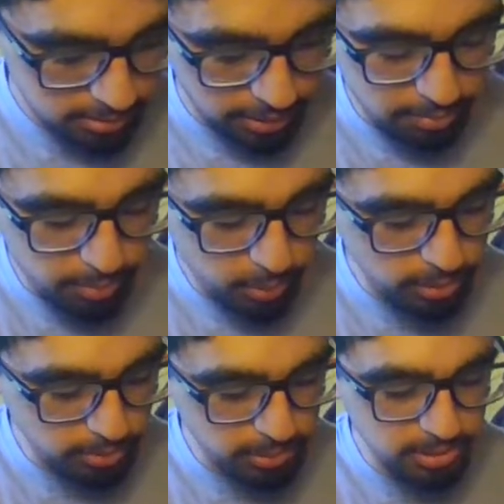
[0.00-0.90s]

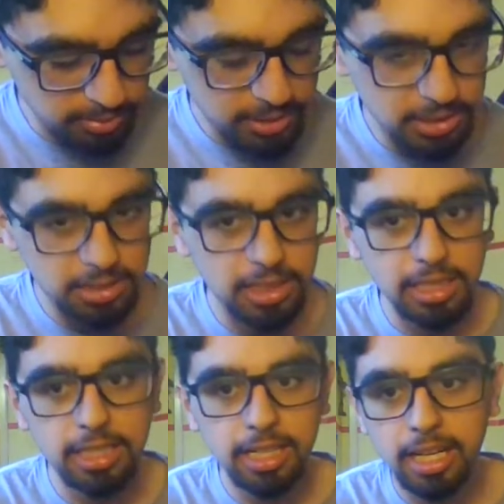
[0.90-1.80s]
of each
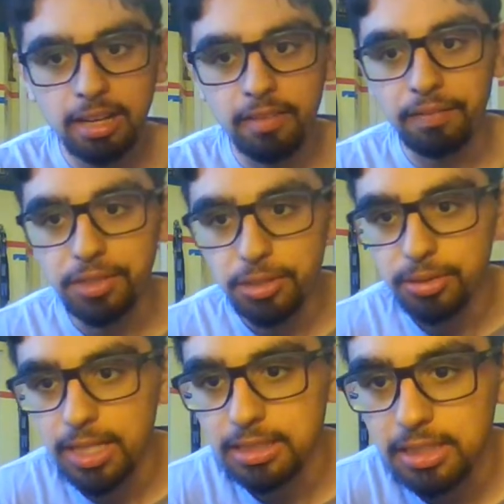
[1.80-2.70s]
thing that I have. I have 2
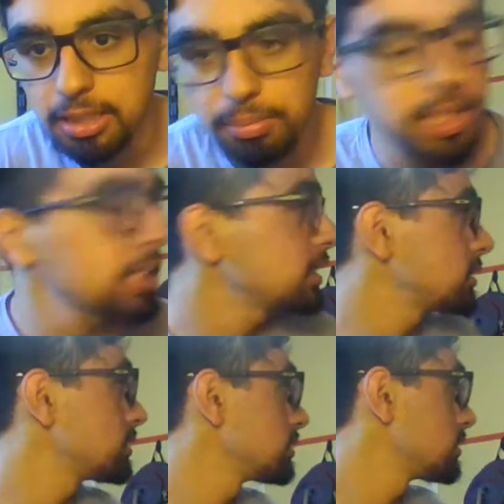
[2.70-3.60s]
8-scale buggies,